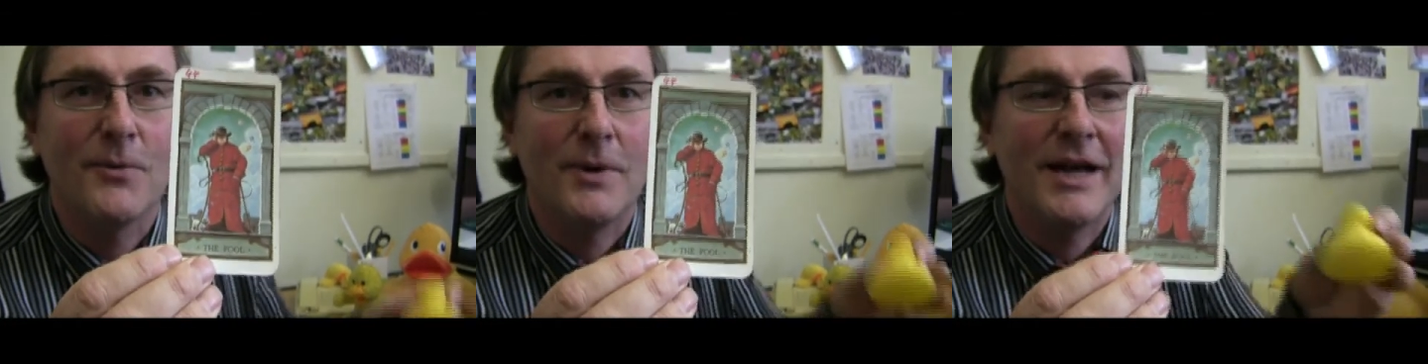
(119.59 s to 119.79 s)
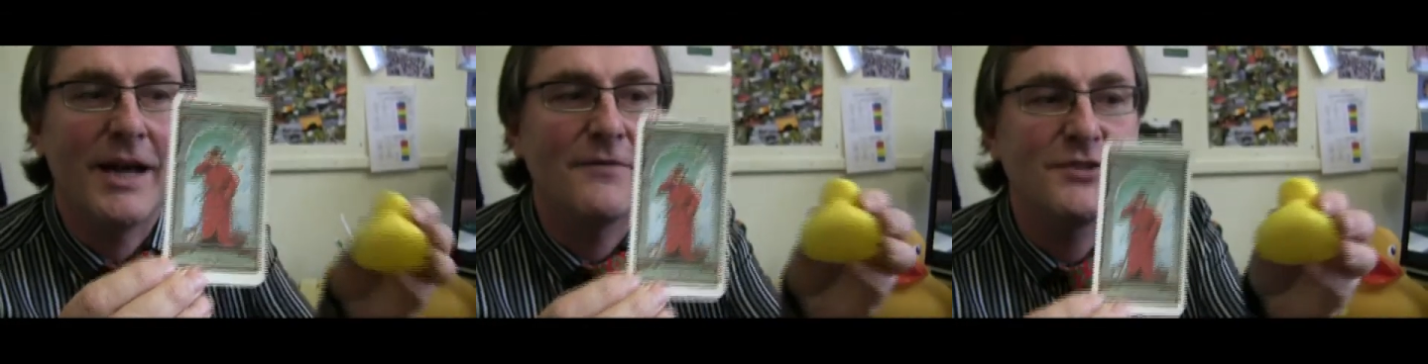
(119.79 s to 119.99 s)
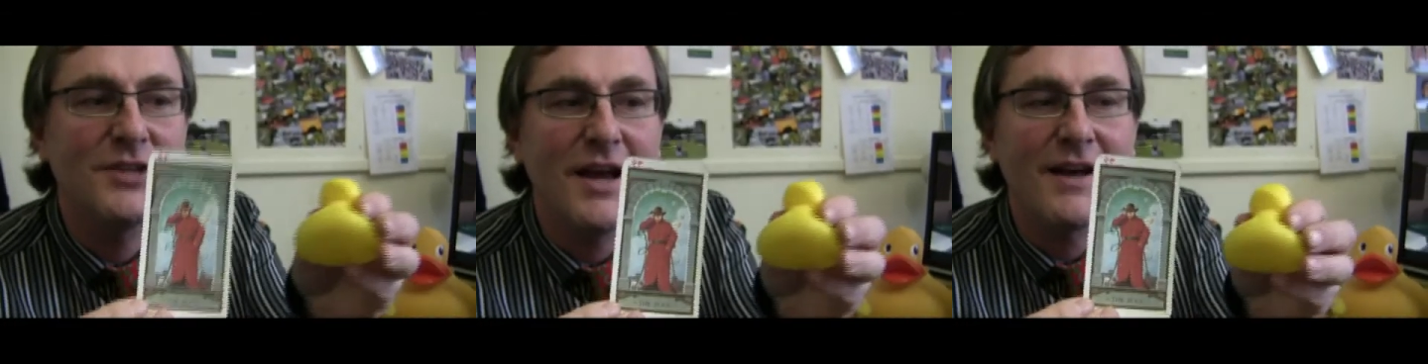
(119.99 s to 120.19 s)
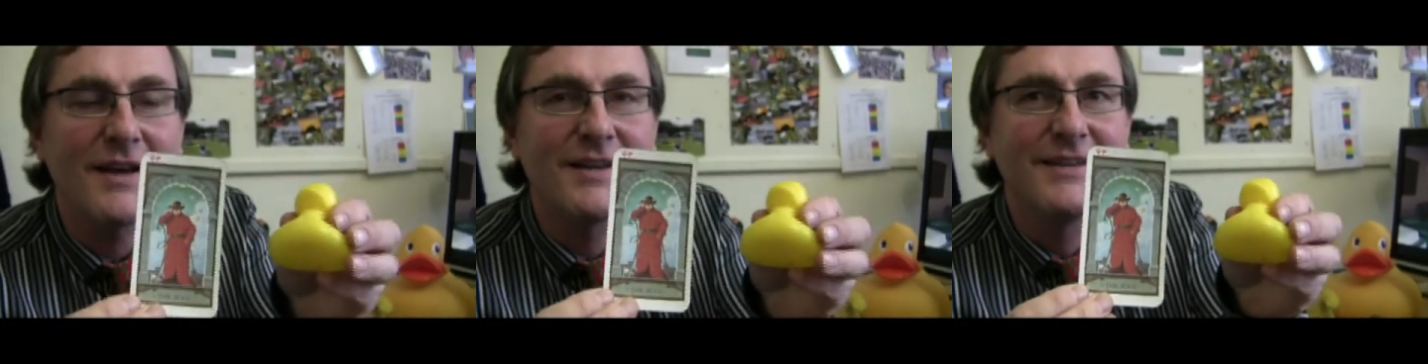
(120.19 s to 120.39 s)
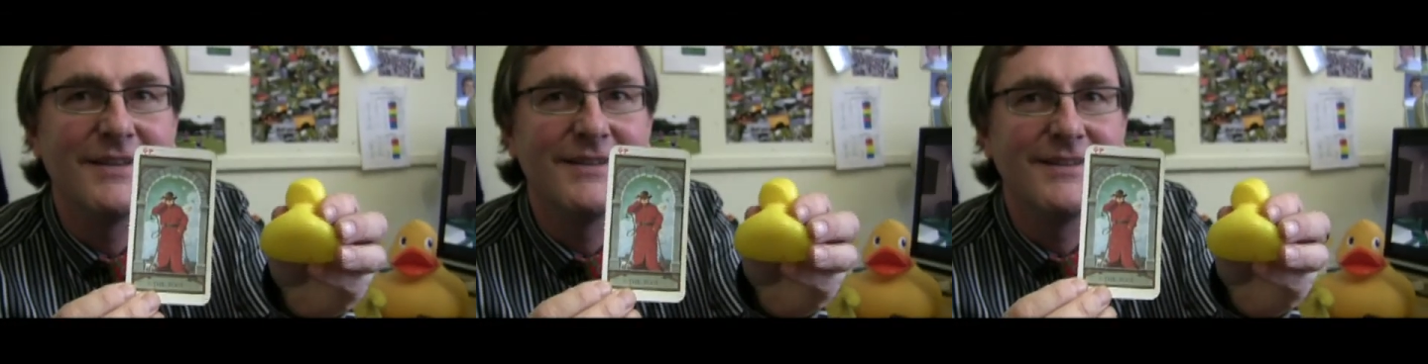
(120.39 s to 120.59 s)
we have
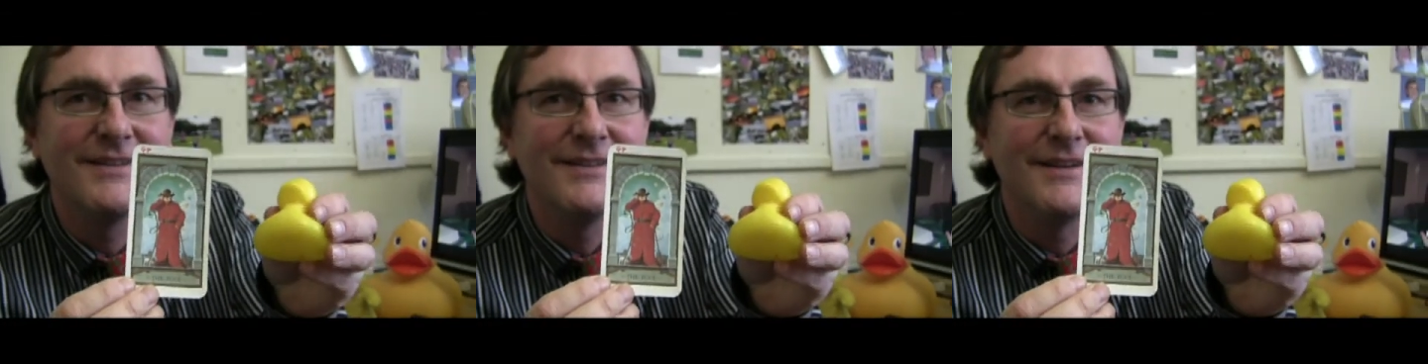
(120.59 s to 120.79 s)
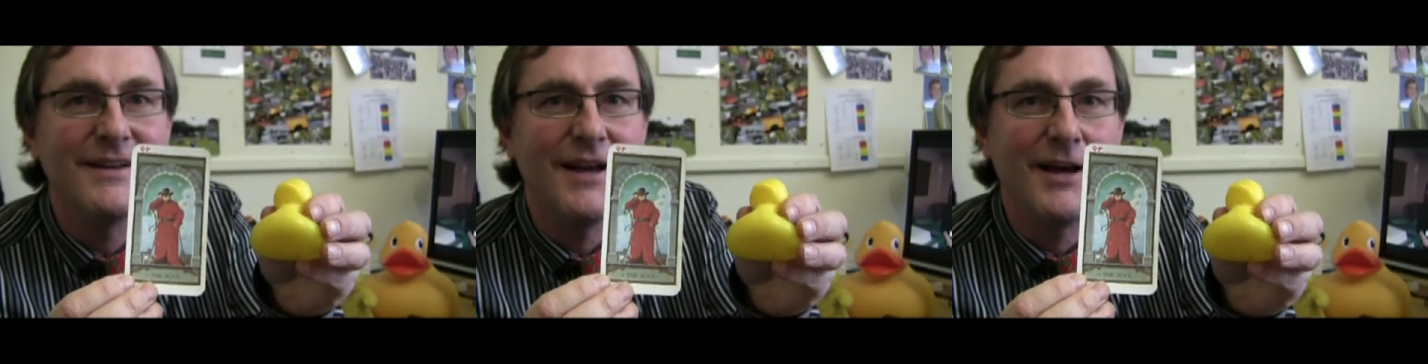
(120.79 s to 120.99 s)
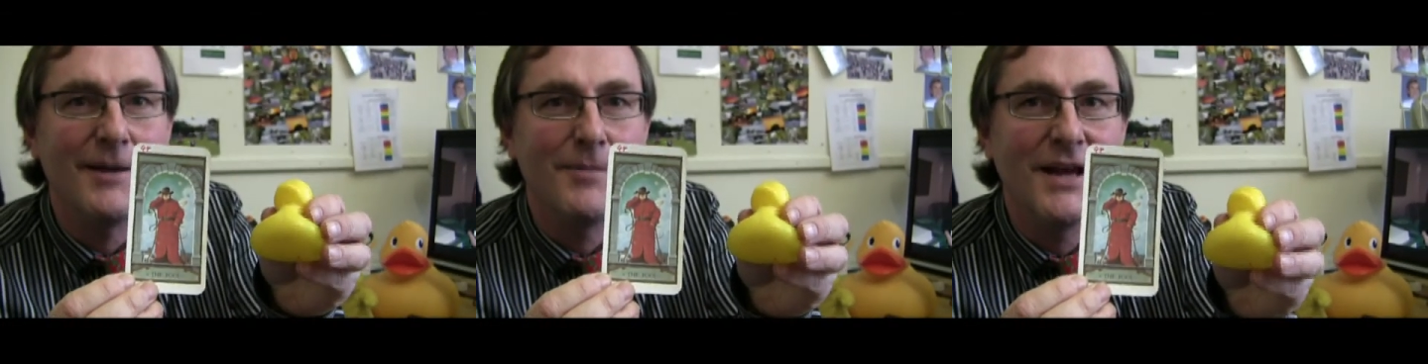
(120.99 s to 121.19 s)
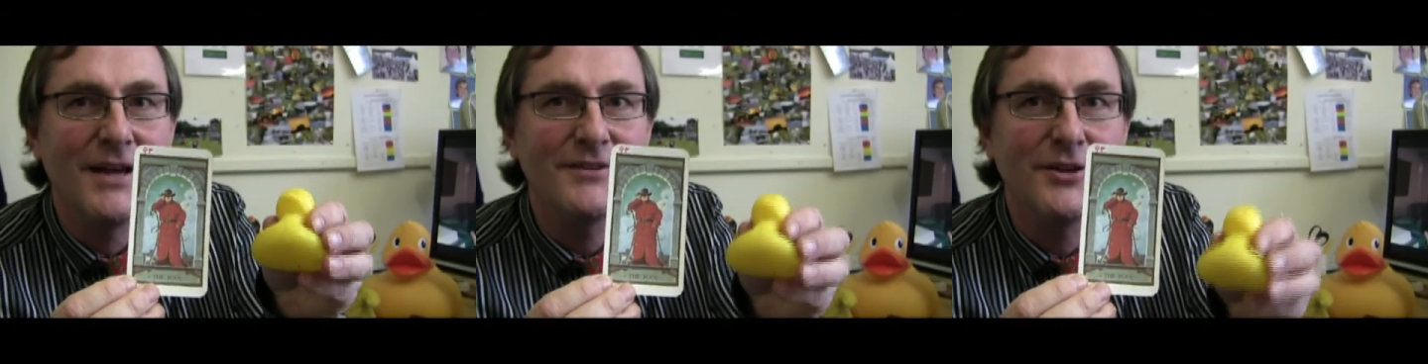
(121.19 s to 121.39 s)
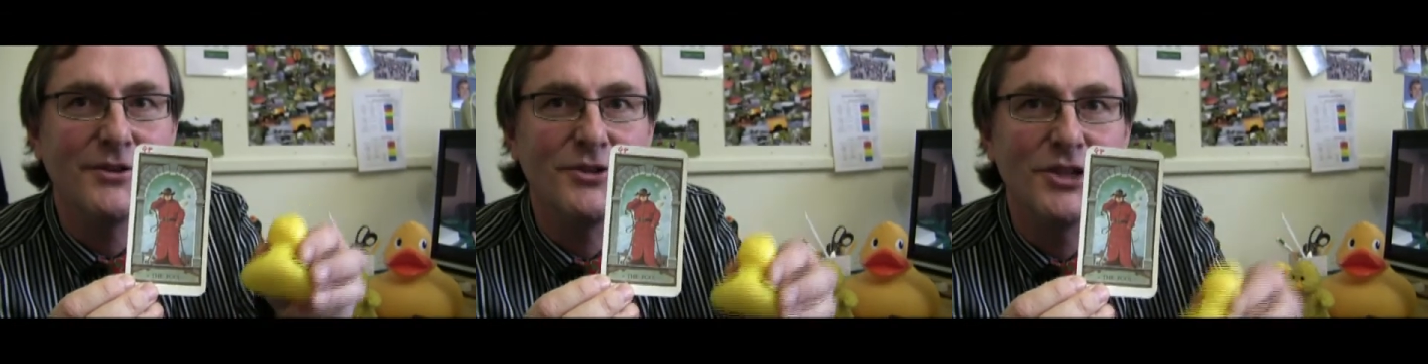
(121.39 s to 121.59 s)
Chuck. I
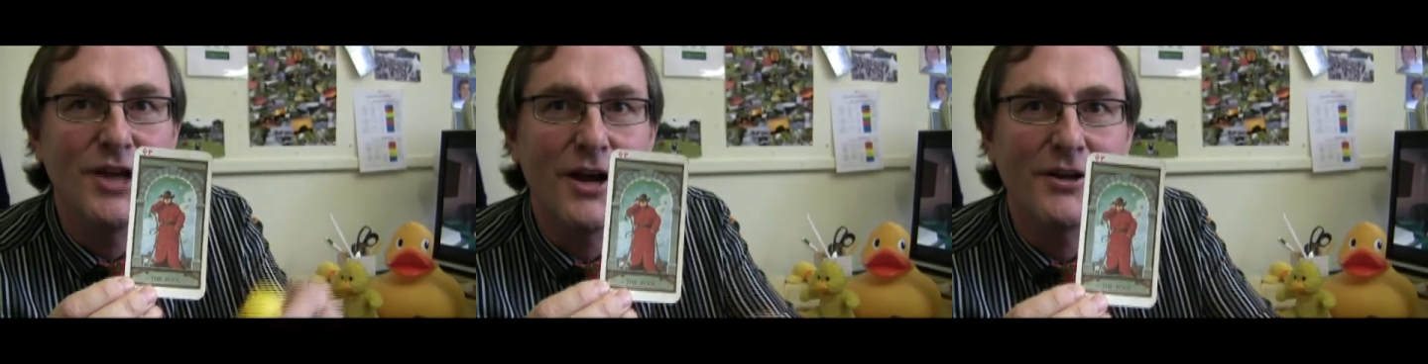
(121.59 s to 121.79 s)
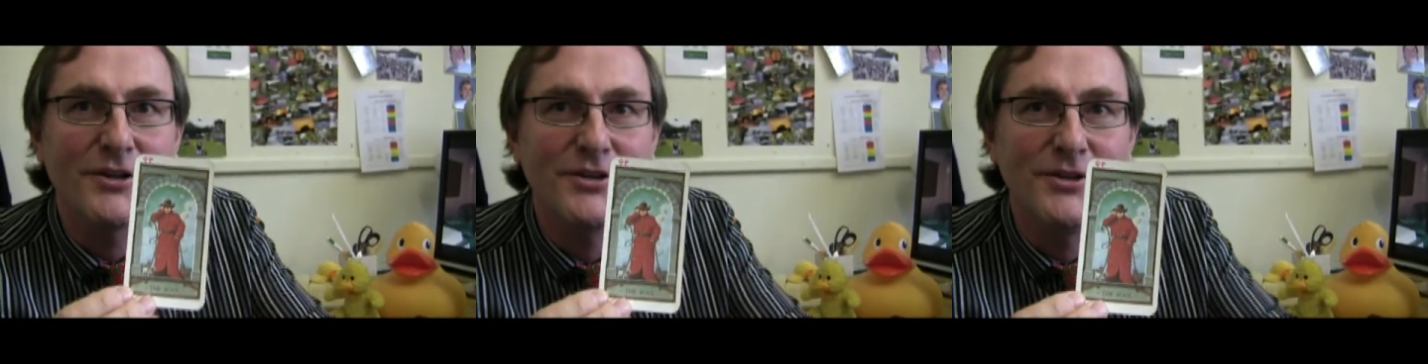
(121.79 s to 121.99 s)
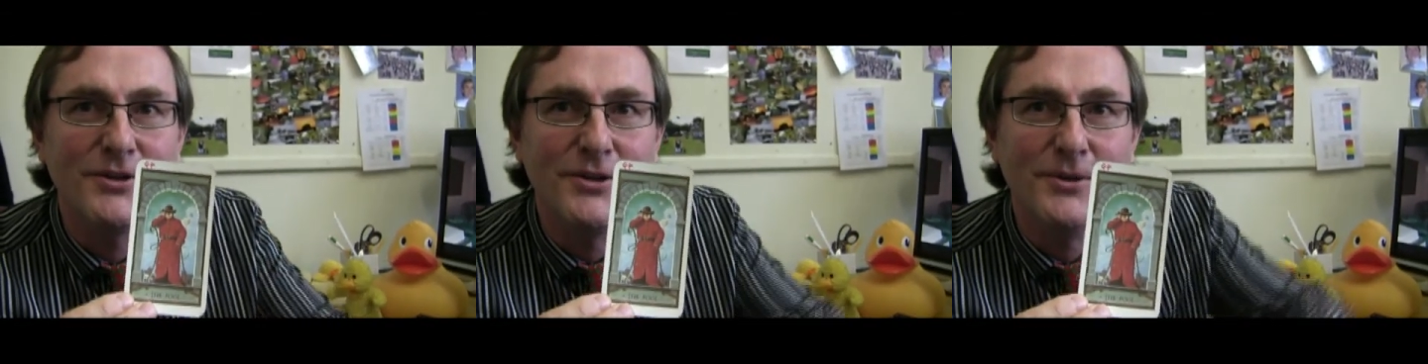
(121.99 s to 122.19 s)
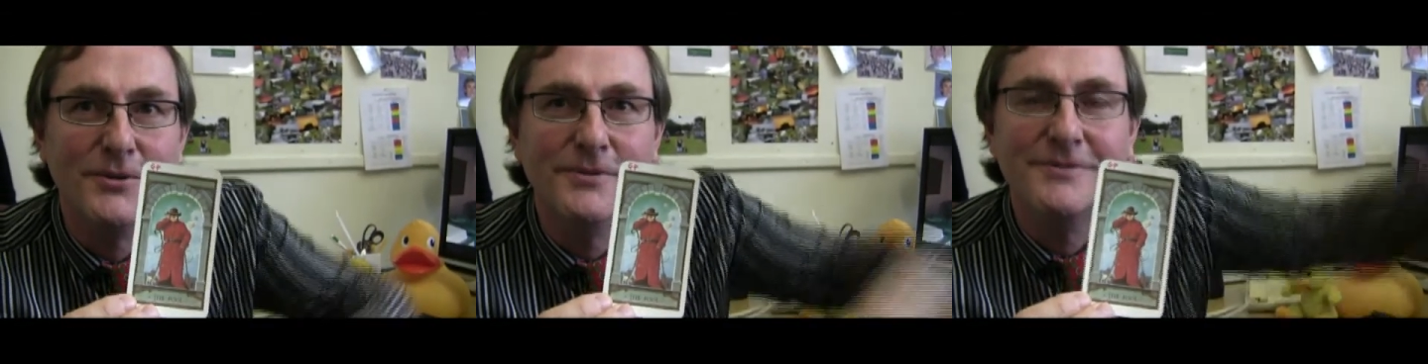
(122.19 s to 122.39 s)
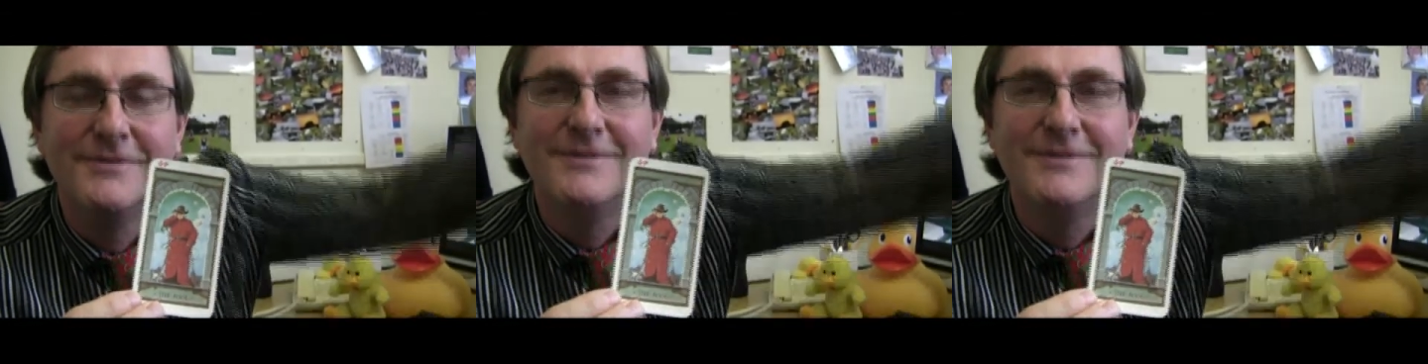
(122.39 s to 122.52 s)
pass on Chuck to you.